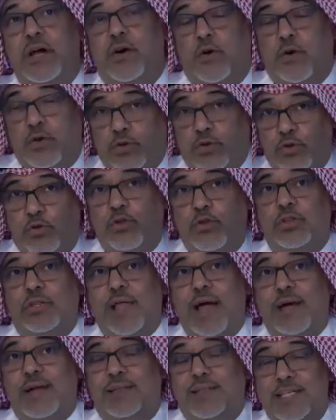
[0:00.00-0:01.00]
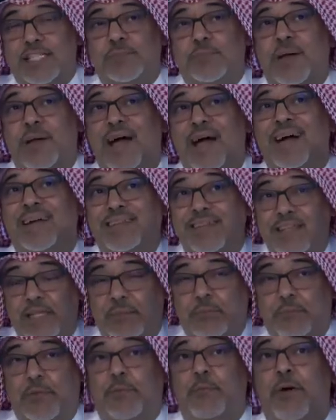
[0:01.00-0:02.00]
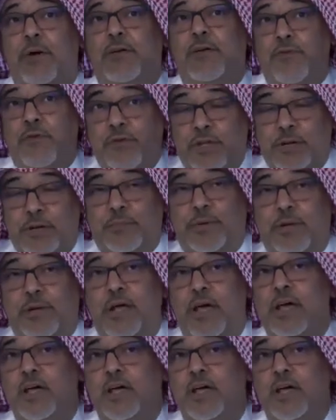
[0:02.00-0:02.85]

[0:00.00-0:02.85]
or to contact list by ID number, by phone number.